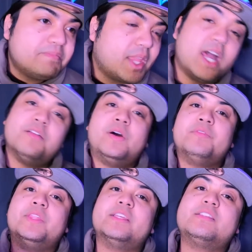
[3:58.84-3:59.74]
kind of
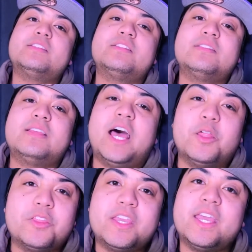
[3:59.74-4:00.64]
on this
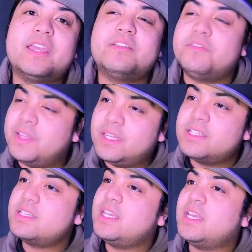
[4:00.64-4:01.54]
health kick,
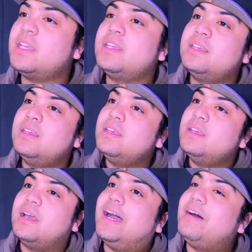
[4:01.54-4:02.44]
fitness kick,
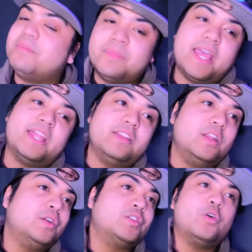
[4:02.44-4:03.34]
and just